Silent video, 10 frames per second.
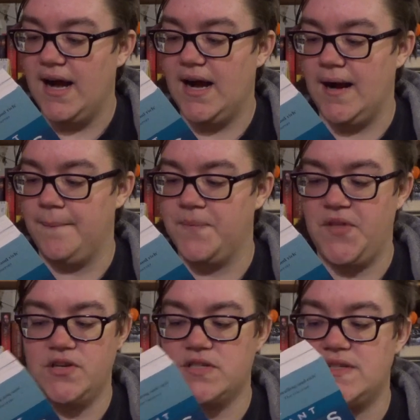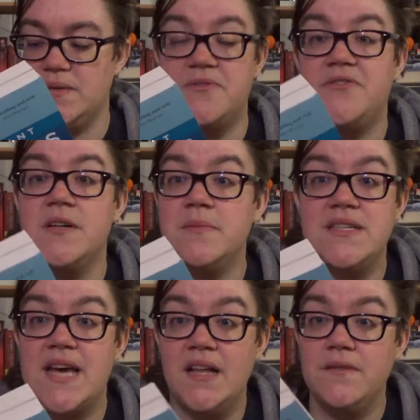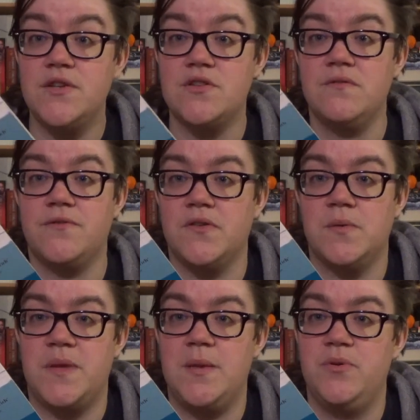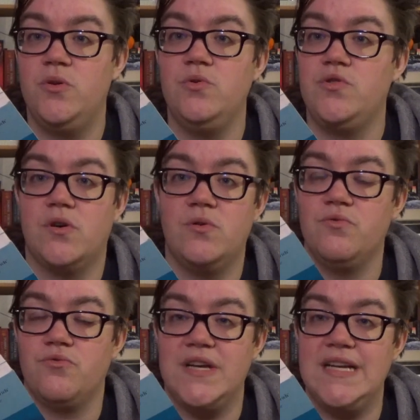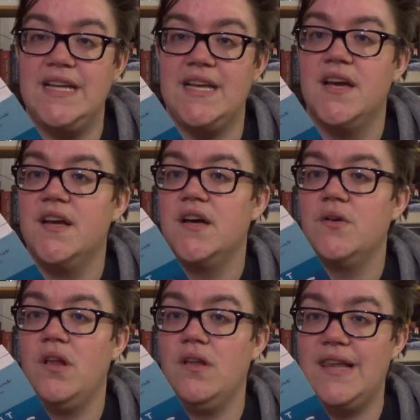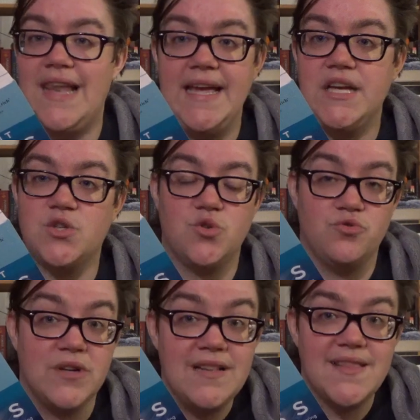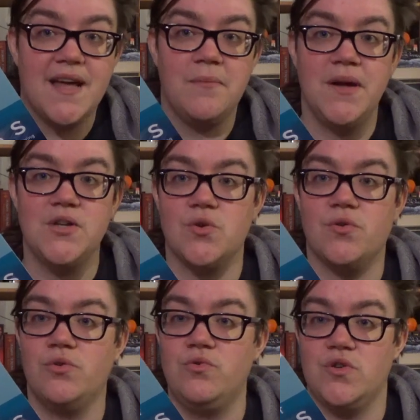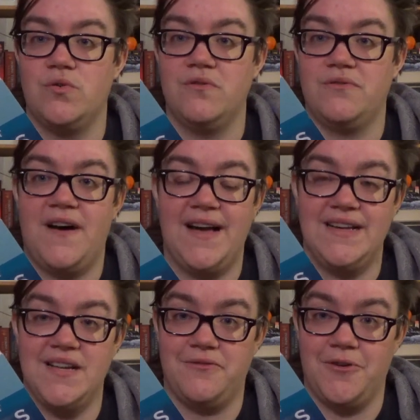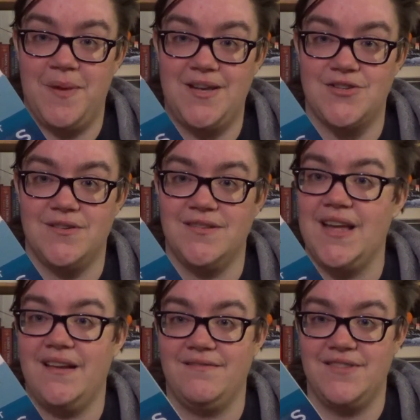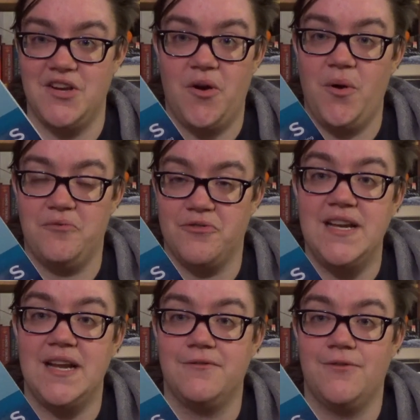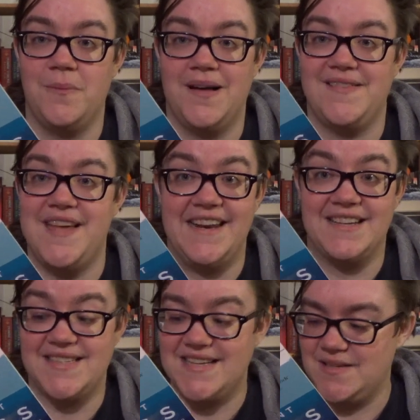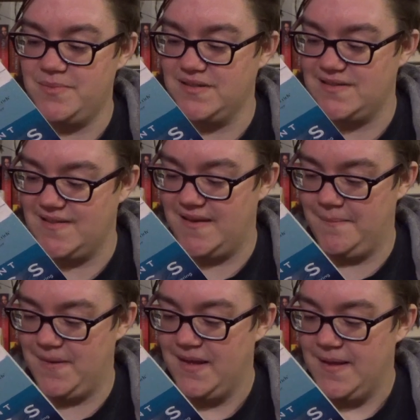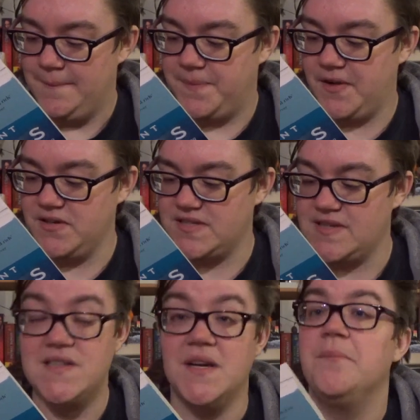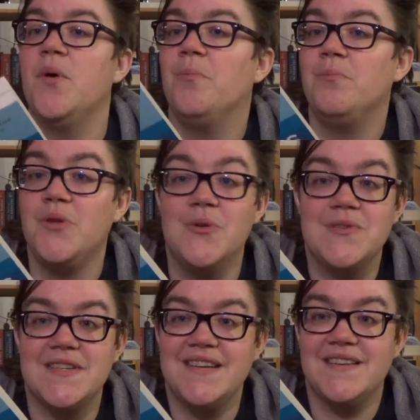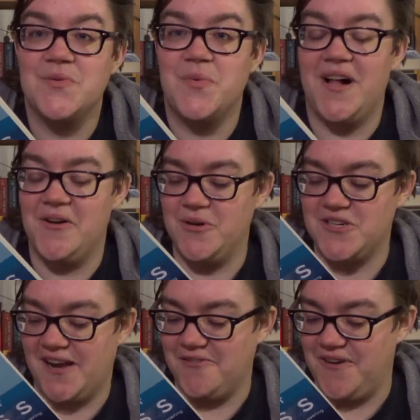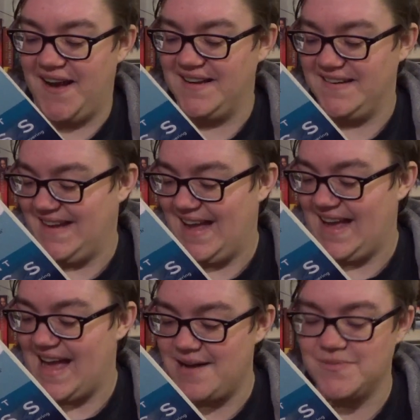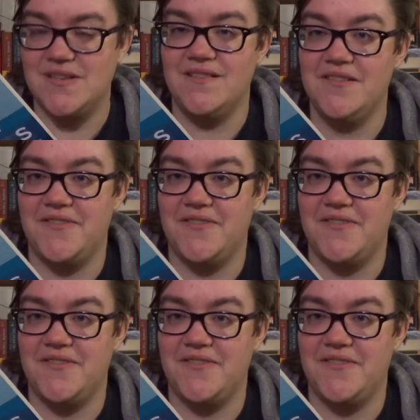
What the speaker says: There's some film and television for the people who don't really like to read that much or who don't find information in, you know, a reading format that accessible to them. There's some music as well, which I find absolutely